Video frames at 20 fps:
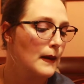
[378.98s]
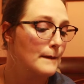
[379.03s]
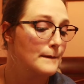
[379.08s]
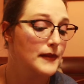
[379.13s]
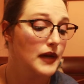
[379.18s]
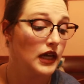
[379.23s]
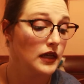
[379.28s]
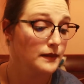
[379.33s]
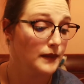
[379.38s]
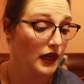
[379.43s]

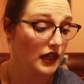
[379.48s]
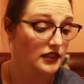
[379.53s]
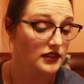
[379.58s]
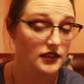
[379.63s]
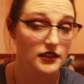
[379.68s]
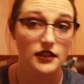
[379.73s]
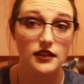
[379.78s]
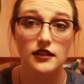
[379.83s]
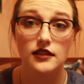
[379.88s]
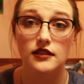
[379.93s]

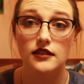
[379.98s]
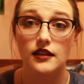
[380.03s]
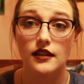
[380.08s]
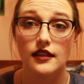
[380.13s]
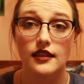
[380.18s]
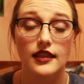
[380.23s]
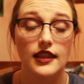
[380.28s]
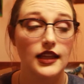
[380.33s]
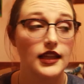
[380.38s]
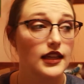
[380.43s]
Bonbons,
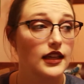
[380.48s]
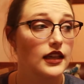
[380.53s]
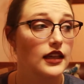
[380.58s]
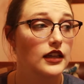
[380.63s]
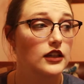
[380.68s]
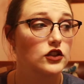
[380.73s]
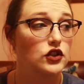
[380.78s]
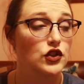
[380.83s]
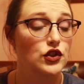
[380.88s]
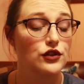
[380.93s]

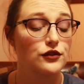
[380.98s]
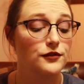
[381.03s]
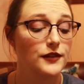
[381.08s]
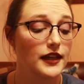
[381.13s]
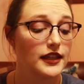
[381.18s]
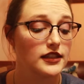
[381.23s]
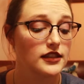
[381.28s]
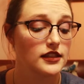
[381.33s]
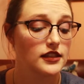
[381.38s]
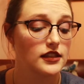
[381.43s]
the Too
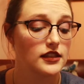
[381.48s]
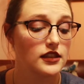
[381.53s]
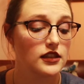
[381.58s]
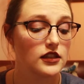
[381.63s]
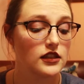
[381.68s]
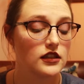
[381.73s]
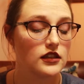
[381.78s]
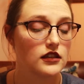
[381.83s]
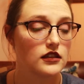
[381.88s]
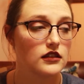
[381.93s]
Faced
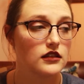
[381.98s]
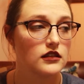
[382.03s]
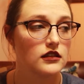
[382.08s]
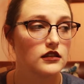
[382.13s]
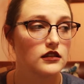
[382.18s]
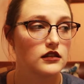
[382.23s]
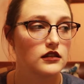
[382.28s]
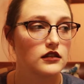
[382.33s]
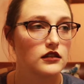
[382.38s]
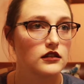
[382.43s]

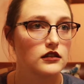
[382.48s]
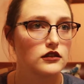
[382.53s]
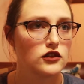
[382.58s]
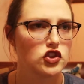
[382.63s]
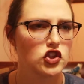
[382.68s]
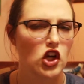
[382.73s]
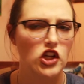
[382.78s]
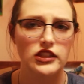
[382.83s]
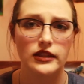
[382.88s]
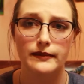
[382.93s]

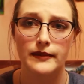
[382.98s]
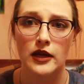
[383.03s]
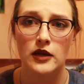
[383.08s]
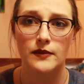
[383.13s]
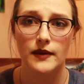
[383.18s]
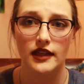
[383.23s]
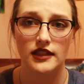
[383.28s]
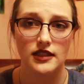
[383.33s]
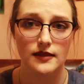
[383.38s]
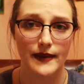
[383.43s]
Chocolate
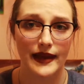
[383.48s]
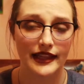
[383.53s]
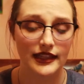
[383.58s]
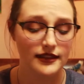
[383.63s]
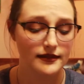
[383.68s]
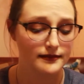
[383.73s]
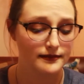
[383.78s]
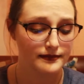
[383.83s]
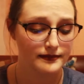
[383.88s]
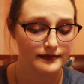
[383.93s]
Bonbons palette.
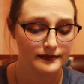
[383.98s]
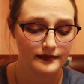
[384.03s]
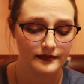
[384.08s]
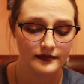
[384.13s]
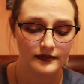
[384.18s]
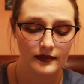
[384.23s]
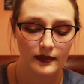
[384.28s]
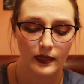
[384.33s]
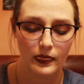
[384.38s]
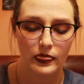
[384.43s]

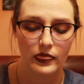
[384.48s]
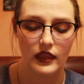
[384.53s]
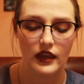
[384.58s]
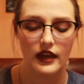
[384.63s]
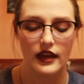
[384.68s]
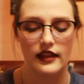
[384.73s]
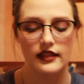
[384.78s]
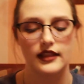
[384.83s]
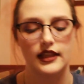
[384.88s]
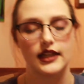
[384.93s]

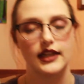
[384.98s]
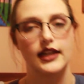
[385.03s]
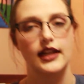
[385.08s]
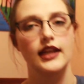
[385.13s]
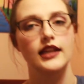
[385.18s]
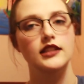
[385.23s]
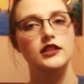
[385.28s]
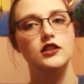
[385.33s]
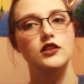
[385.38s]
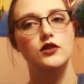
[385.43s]
And then
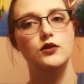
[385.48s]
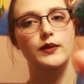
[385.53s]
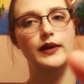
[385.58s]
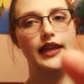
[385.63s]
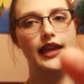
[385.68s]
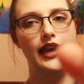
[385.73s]
next we